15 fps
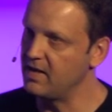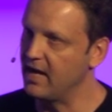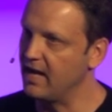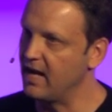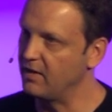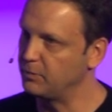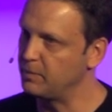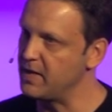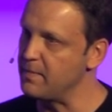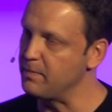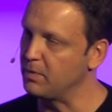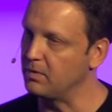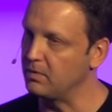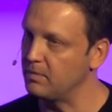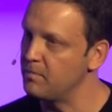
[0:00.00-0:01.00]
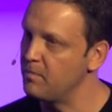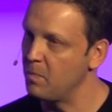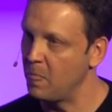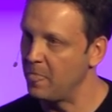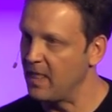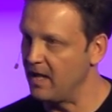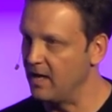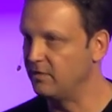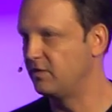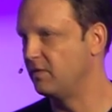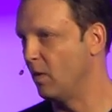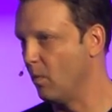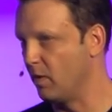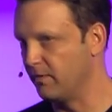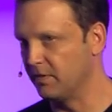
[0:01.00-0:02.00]
it has people. It's a
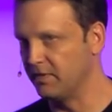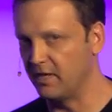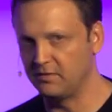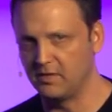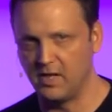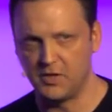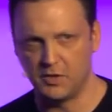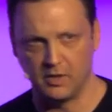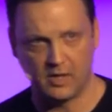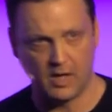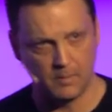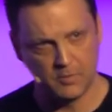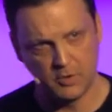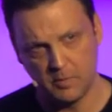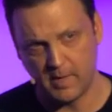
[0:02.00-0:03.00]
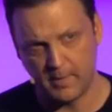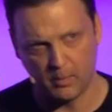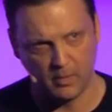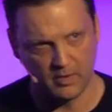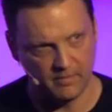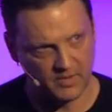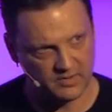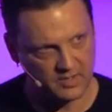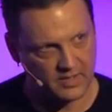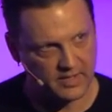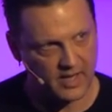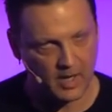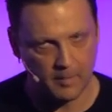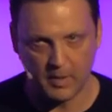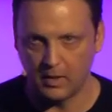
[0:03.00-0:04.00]
wonderful destination to come to. People want to visit
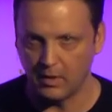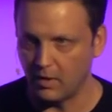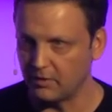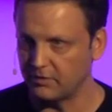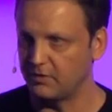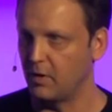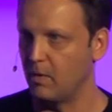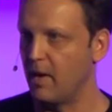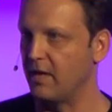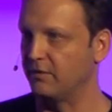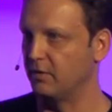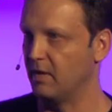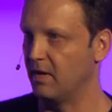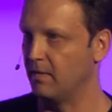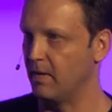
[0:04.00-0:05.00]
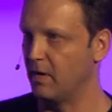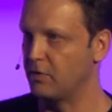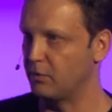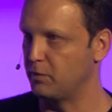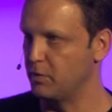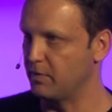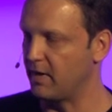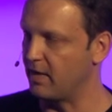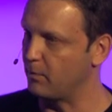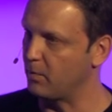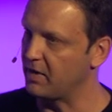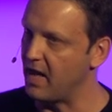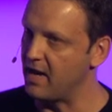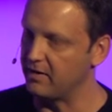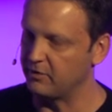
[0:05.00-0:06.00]
there, but it also has a, a true kind of
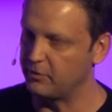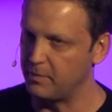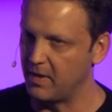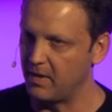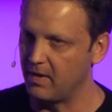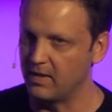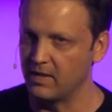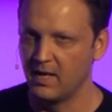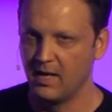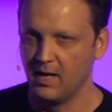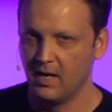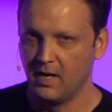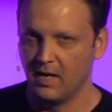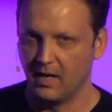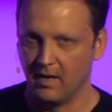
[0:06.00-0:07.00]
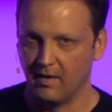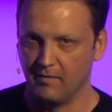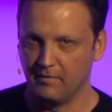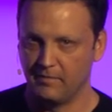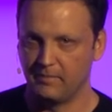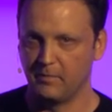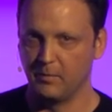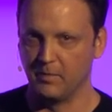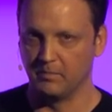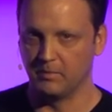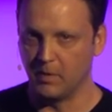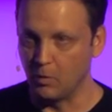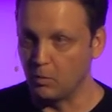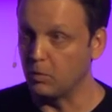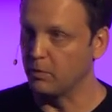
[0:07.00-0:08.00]
organic spirit of re
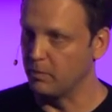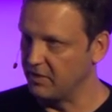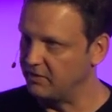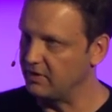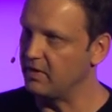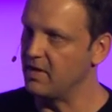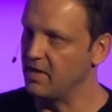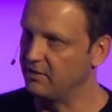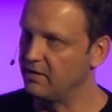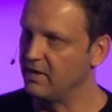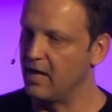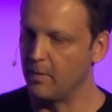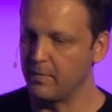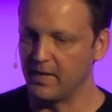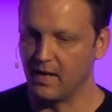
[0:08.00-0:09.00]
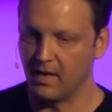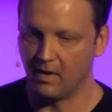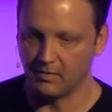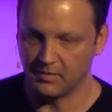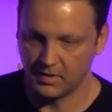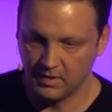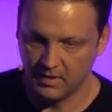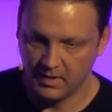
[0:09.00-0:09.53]
local resilience and helping out.